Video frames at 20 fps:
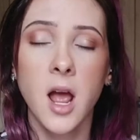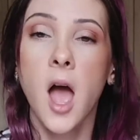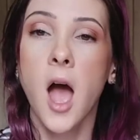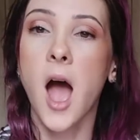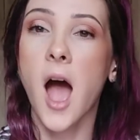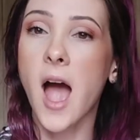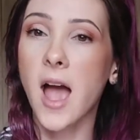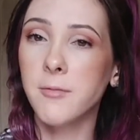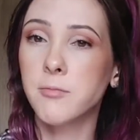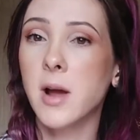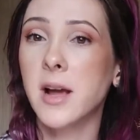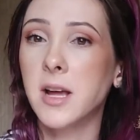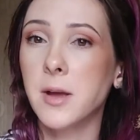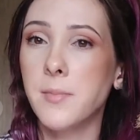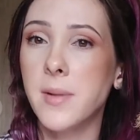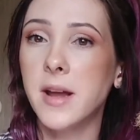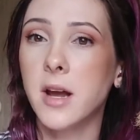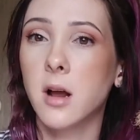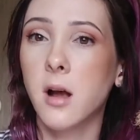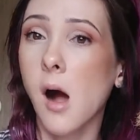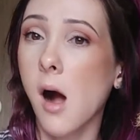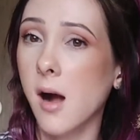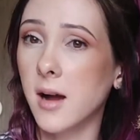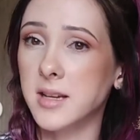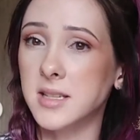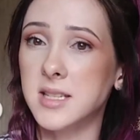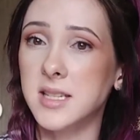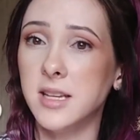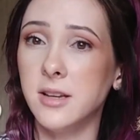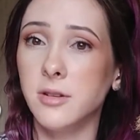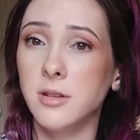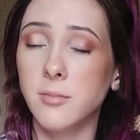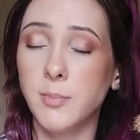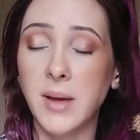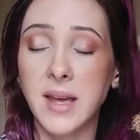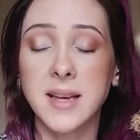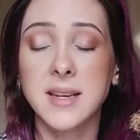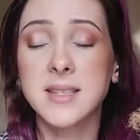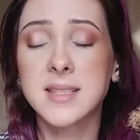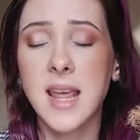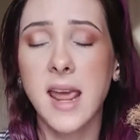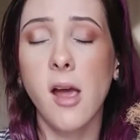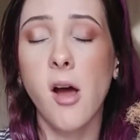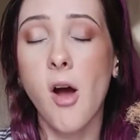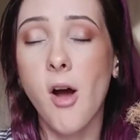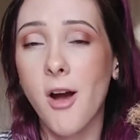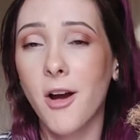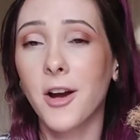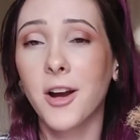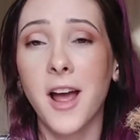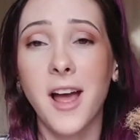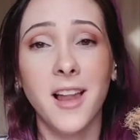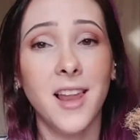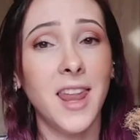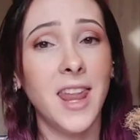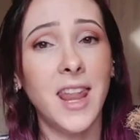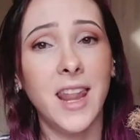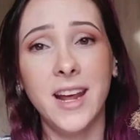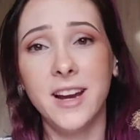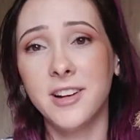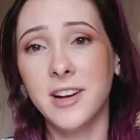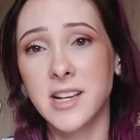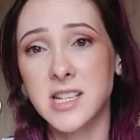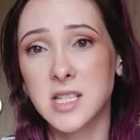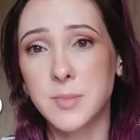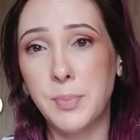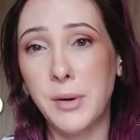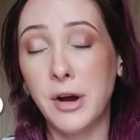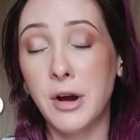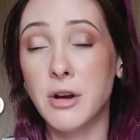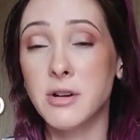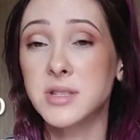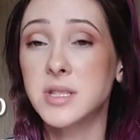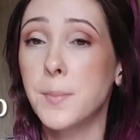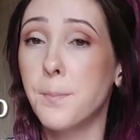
I recommend a cockatiel because they are hilarious birds.